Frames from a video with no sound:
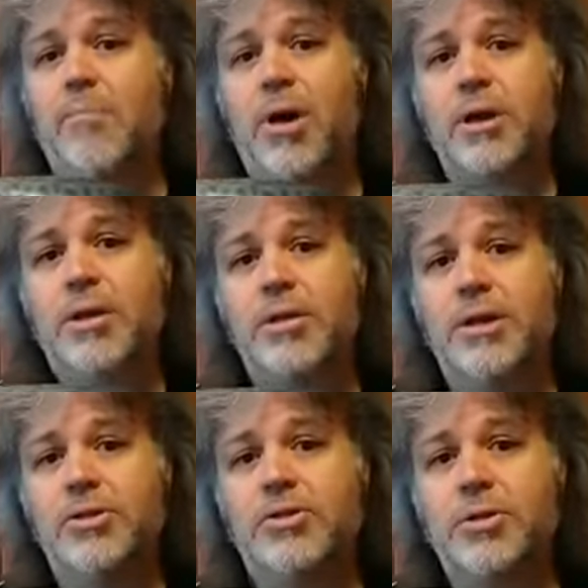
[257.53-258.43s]
But
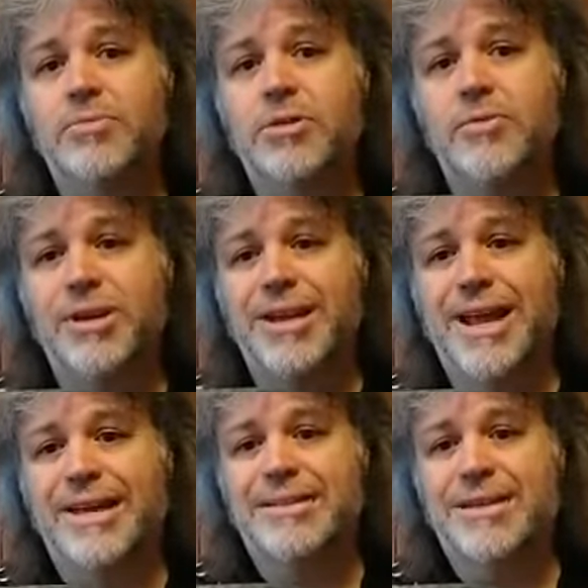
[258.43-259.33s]
in terms of the
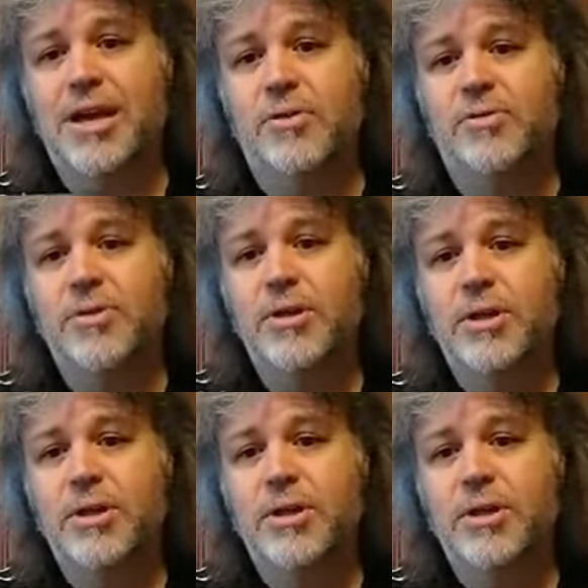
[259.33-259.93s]
neck itself,